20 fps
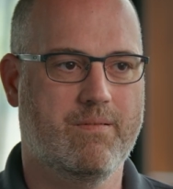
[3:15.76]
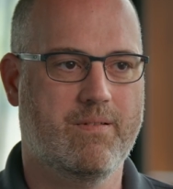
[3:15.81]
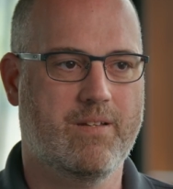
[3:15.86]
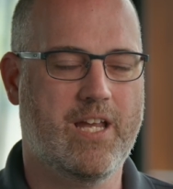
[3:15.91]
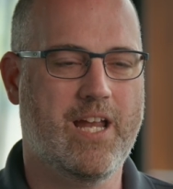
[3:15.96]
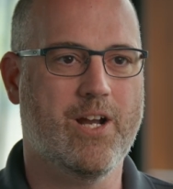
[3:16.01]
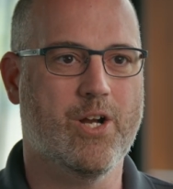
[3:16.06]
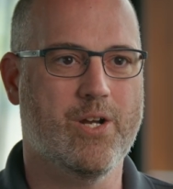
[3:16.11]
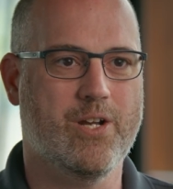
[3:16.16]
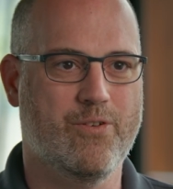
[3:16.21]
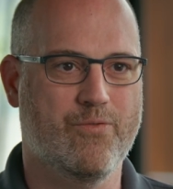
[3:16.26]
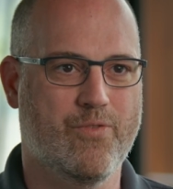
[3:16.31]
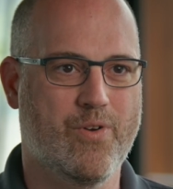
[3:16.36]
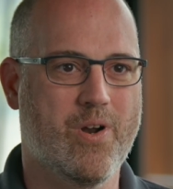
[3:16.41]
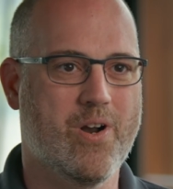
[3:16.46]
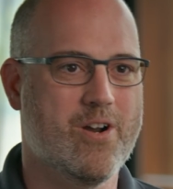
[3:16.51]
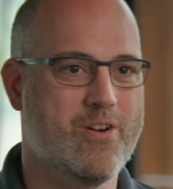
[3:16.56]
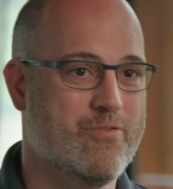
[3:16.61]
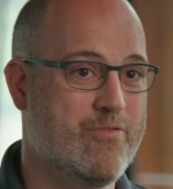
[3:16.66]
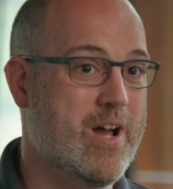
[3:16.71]
caring
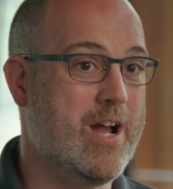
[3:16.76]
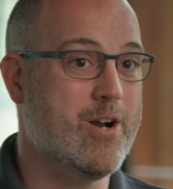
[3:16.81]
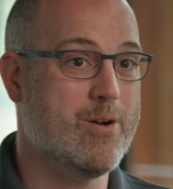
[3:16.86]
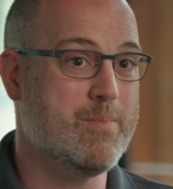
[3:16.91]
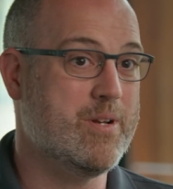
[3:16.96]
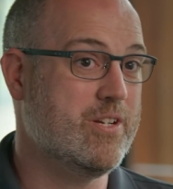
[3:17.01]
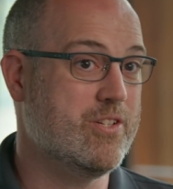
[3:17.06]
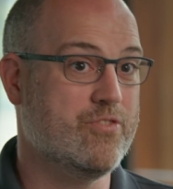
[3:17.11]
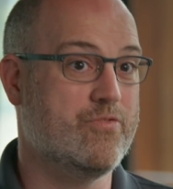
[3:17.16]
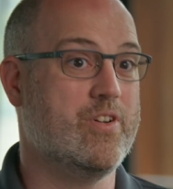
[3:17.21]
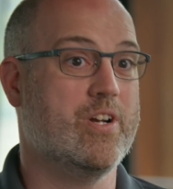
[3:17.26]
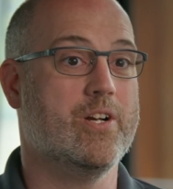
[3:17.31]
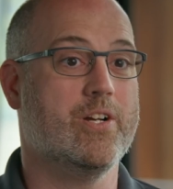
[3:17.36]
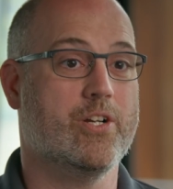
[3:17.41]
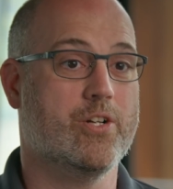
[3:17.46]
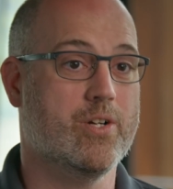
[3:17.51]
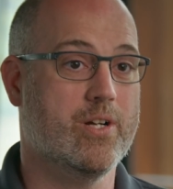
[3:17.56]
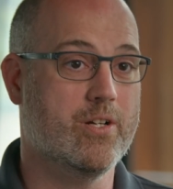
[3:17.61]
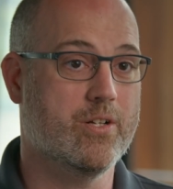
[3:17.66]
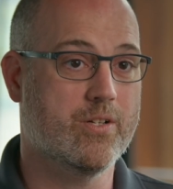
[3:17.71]
for our environment is very
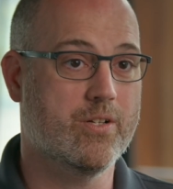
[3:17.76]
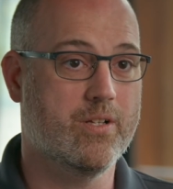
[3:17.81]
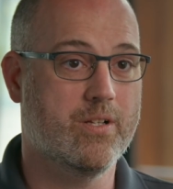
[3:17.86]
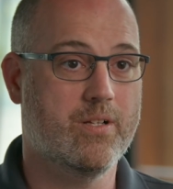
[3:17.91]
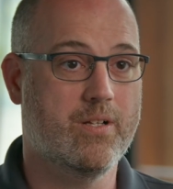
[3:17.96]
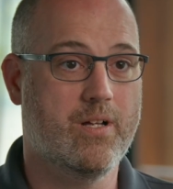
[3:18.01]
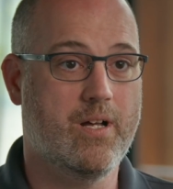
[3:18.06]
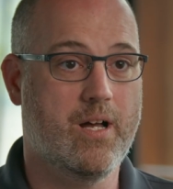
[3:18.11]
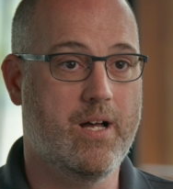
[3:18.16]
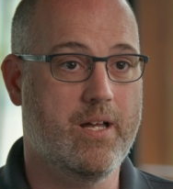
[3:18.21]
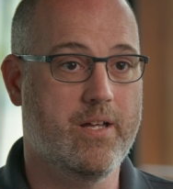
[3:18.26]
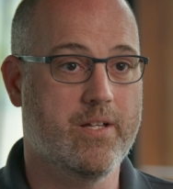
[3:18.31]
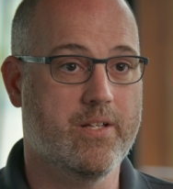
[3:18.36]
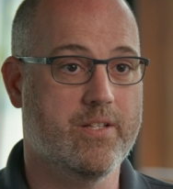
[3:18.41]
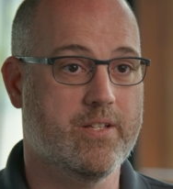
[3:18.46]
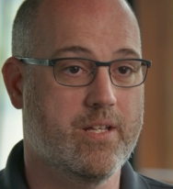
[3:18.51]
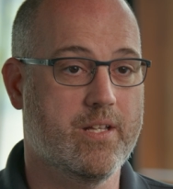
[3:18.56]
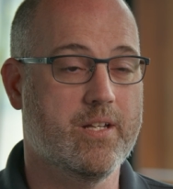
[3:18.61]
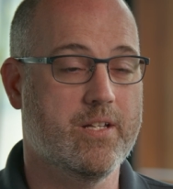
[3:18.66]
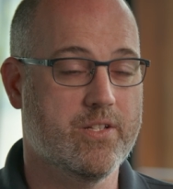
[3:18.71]
critical.
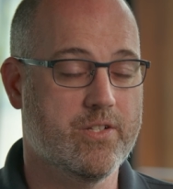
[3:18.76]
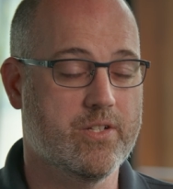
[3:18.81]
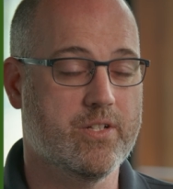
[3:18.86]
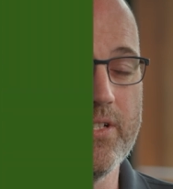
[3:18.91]
It is